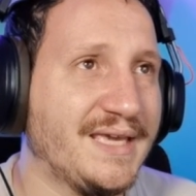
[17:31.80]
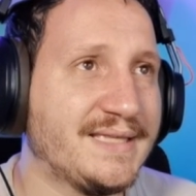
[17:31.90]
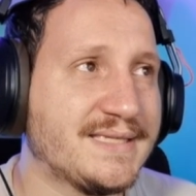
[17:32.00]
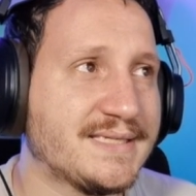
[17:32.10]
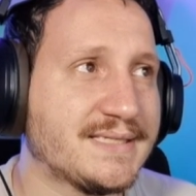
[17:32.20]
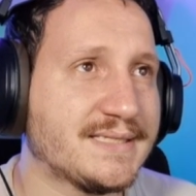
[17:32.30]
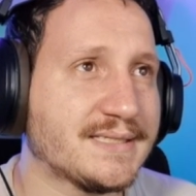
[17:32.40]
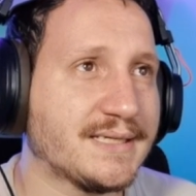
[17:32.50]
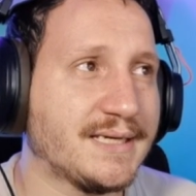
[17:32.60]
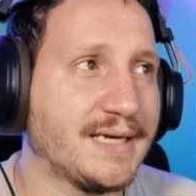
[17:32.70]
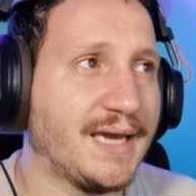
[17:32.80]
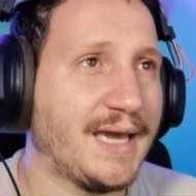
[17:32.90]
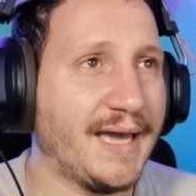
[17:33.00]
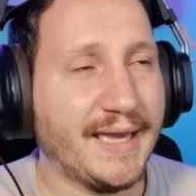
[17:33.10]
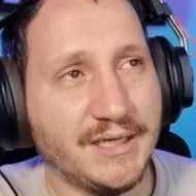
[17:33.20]
it's
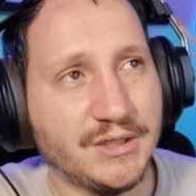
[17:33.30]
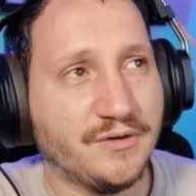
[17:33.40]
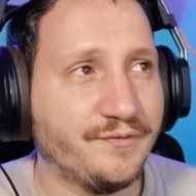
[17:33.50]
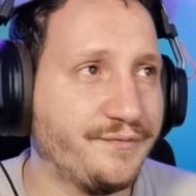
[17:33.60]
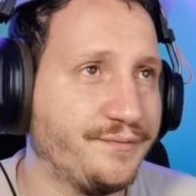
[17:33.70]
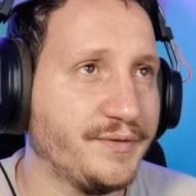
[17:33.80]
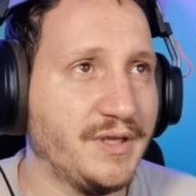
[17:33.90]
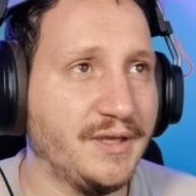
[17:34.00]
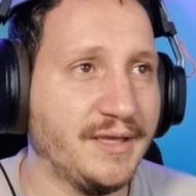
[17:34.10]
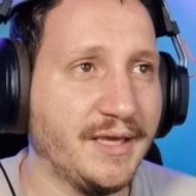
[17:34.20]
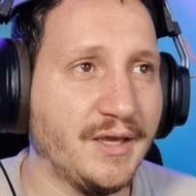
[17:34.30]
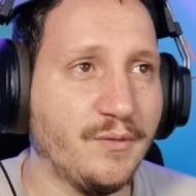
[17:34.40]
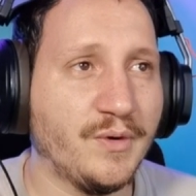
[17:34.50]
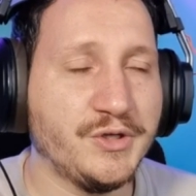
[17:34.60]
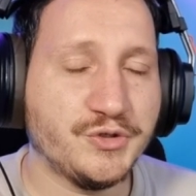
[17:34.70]
kind of
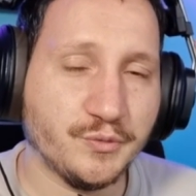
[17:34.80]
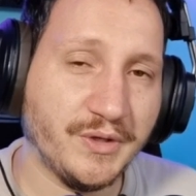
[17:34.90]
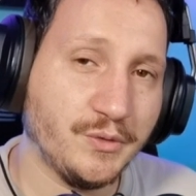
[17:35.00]
when you